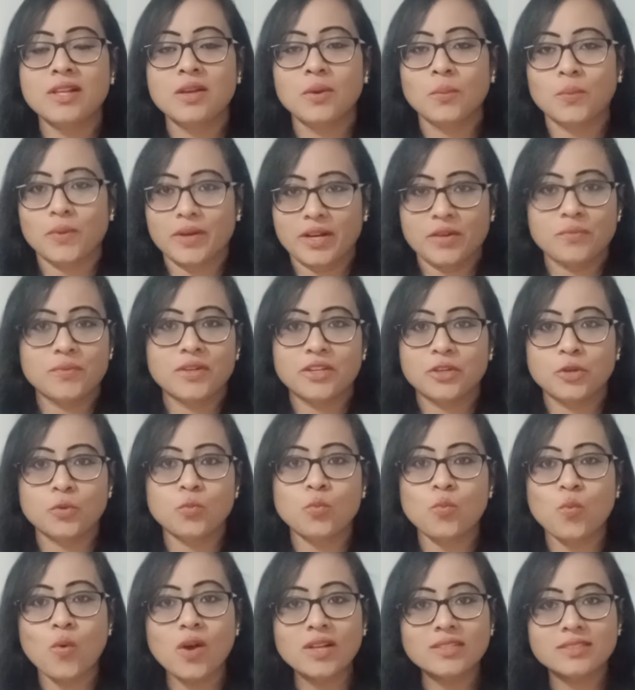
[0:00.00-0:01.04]
whatever you
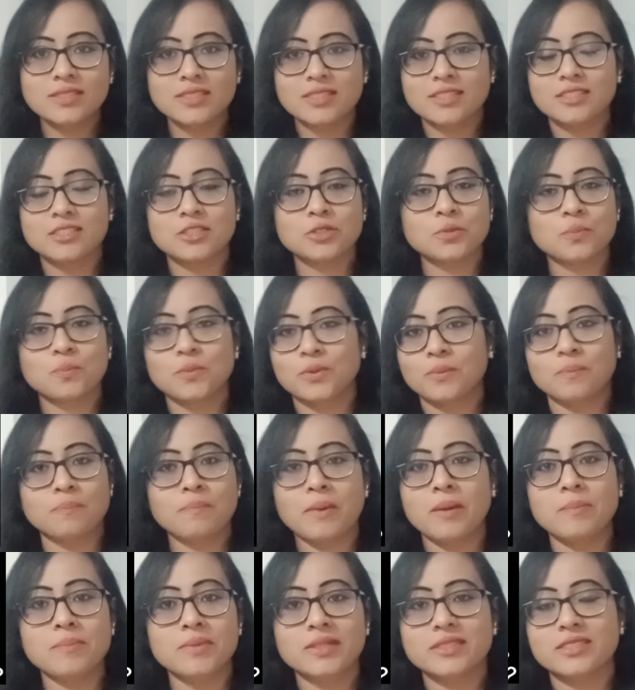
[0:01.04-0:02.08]
wanted to
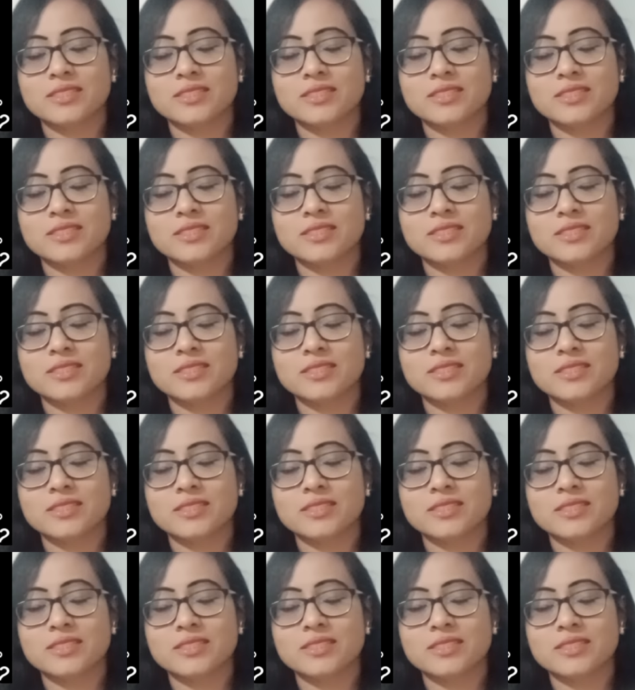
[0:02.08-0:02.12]
publish